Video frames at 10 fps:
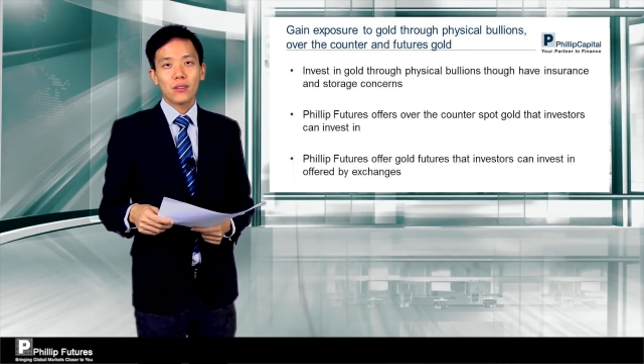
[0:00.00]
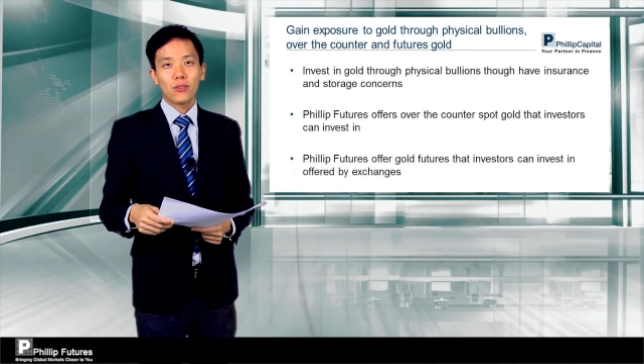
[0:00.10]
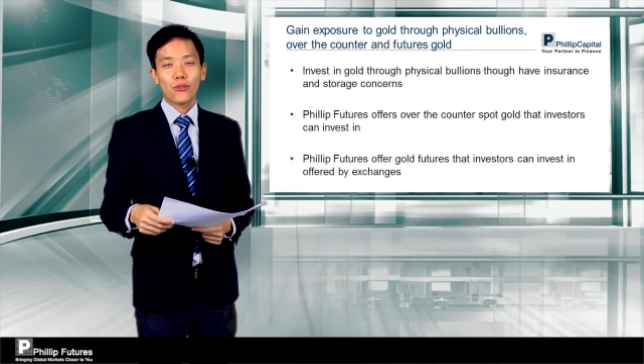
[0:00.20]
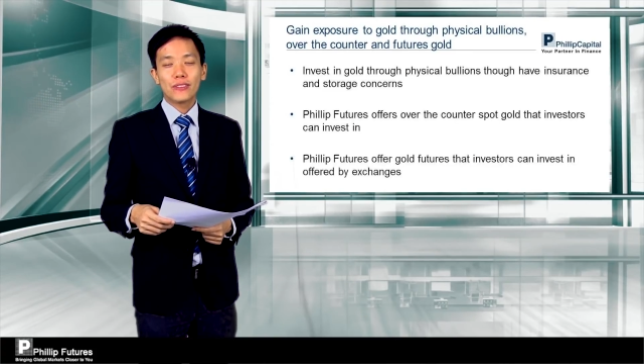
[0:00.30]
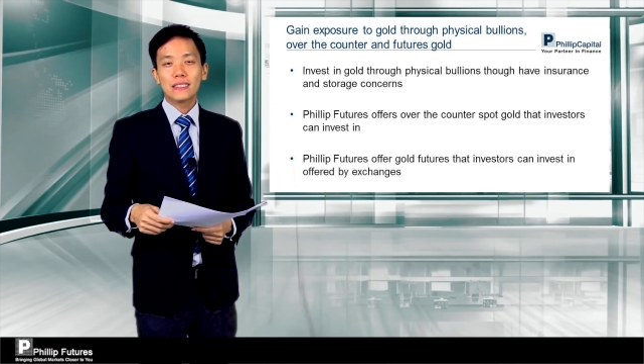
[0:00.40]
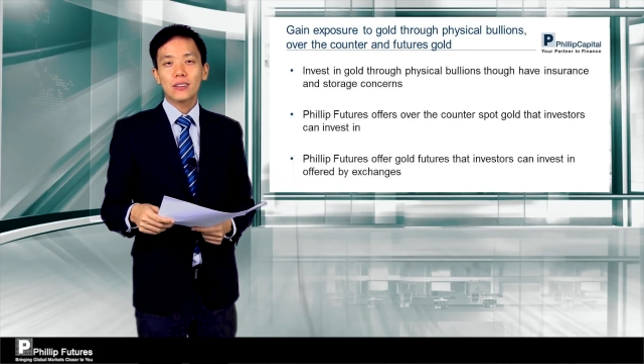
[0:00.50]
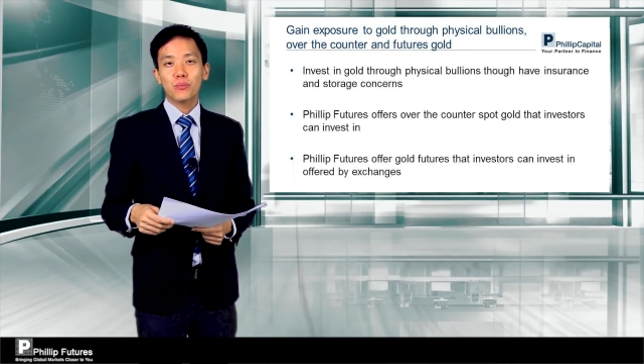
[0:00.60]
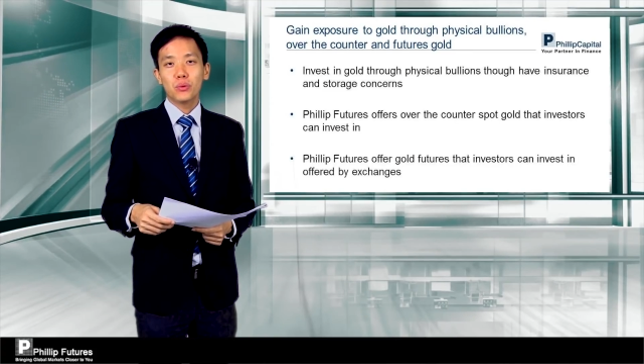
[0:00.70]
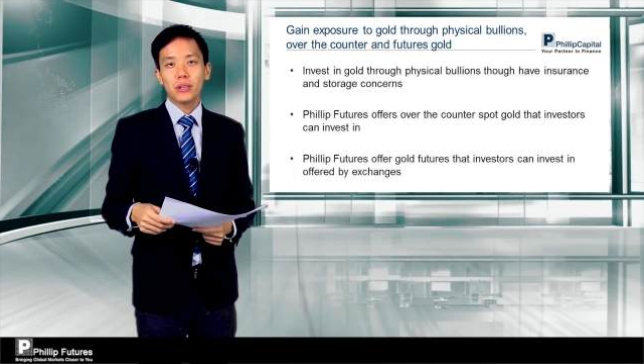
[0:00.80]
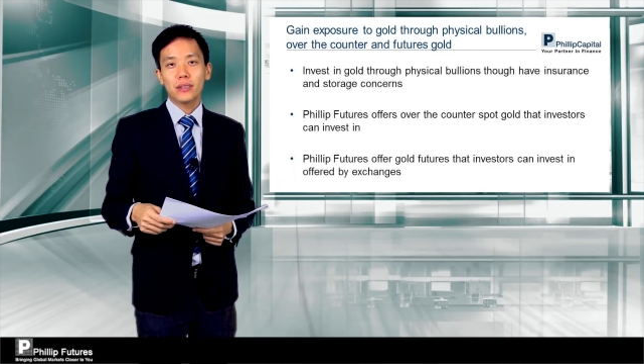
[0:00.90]
For physical
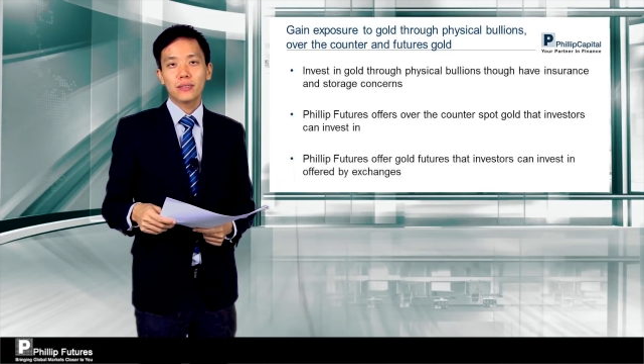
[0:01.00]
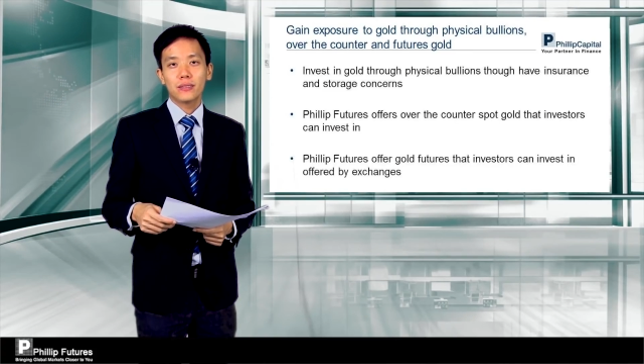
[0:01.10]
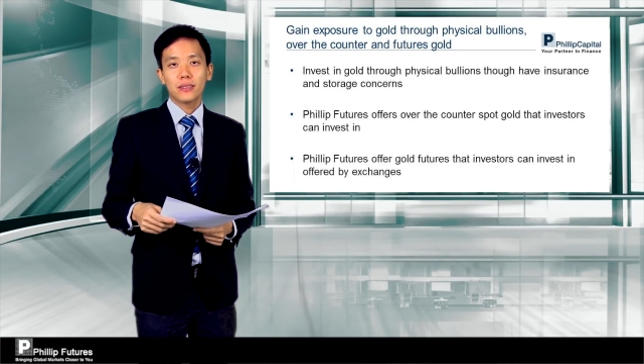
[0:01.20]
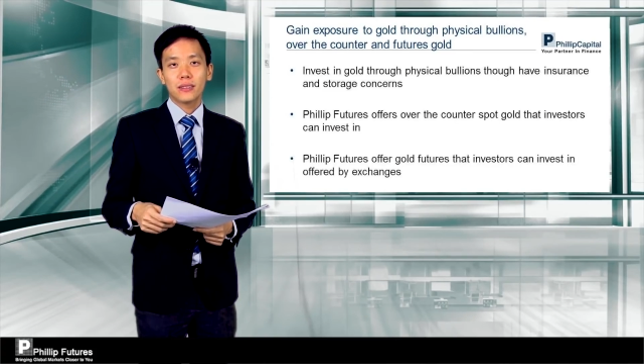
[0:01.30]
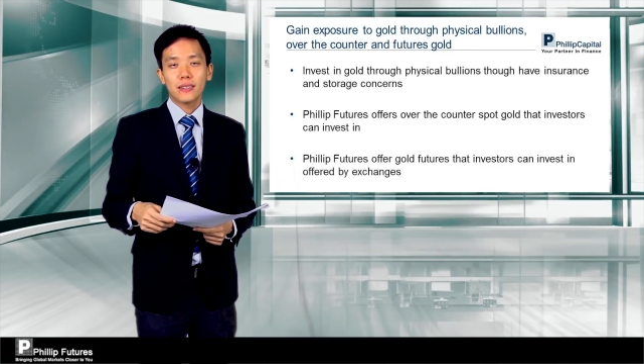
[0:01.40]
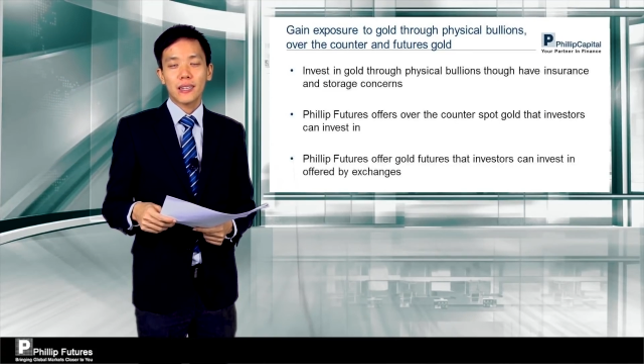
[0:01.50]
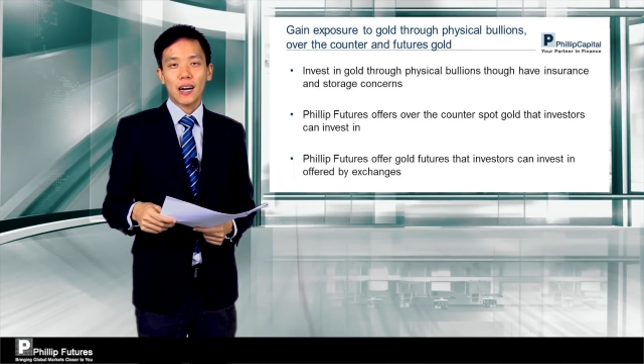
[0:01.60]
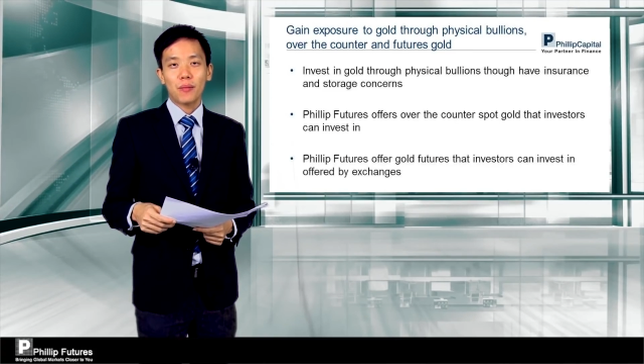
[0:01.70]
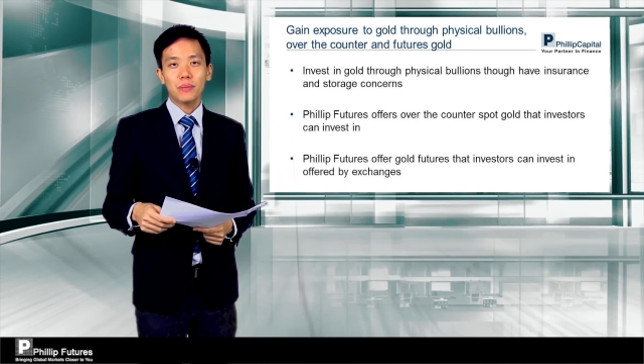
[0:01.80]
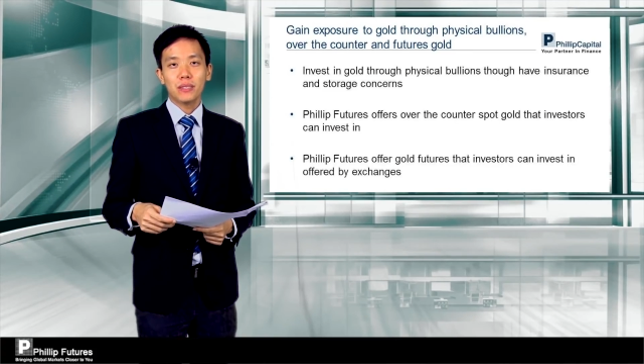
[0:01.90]
bullions, they
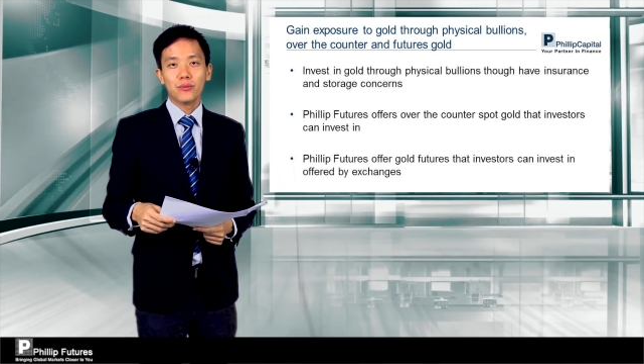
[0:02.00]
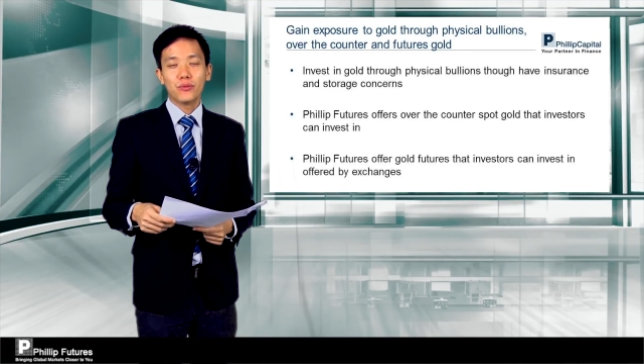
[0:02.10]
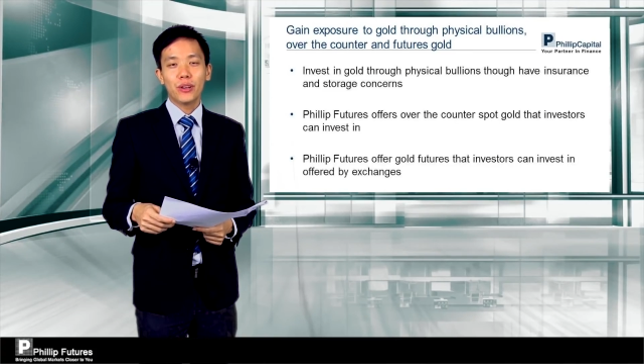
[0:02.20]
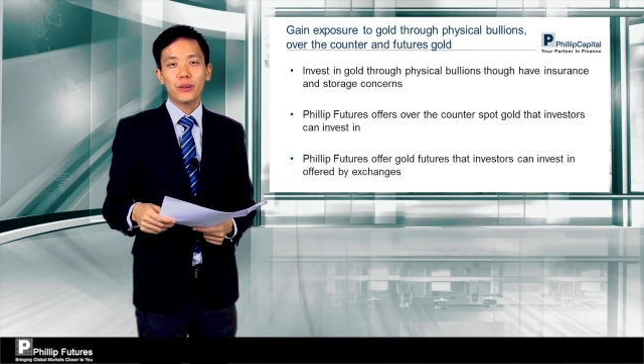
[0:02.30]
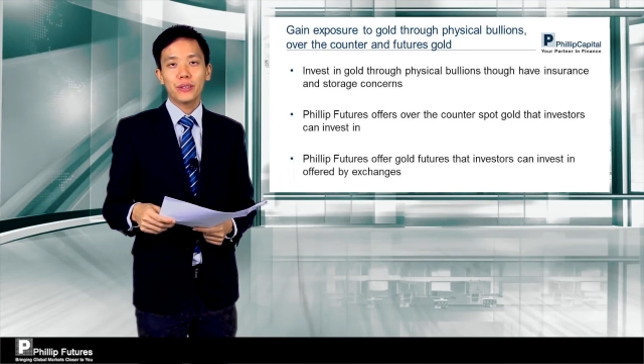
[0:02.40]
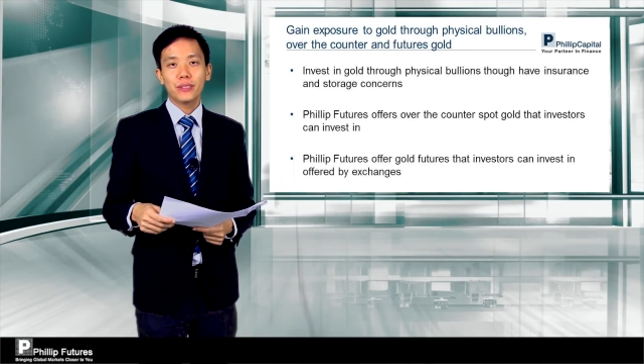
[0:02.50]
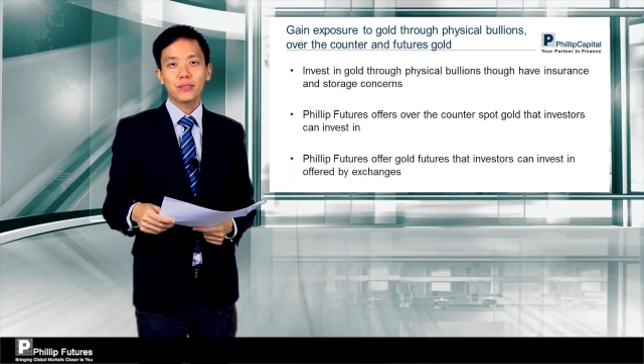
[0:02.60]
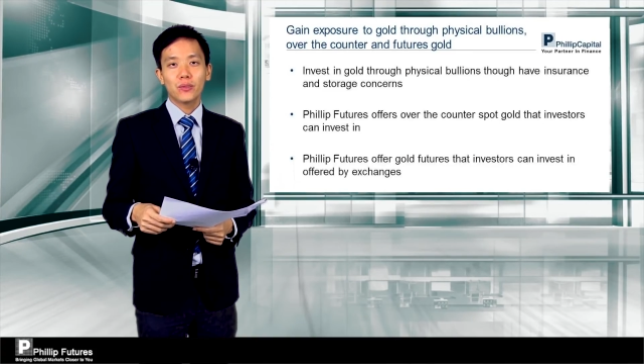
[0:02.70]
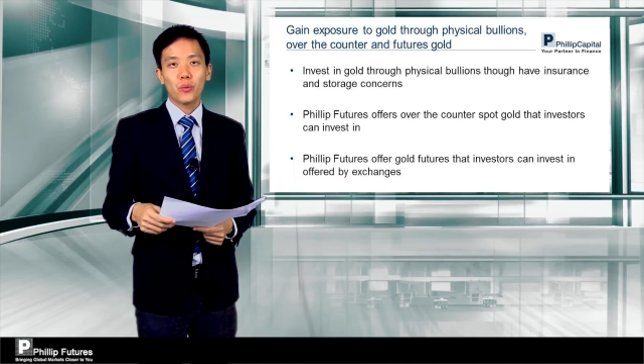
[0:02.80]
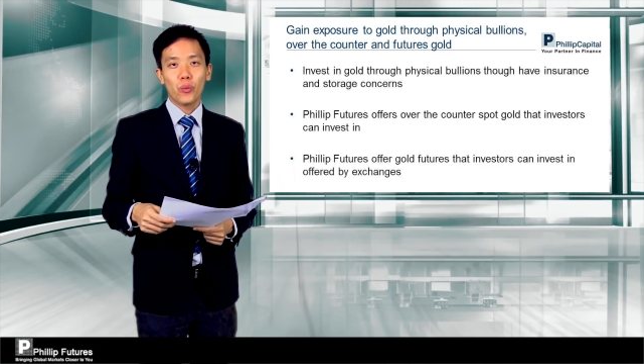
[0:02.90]
come in various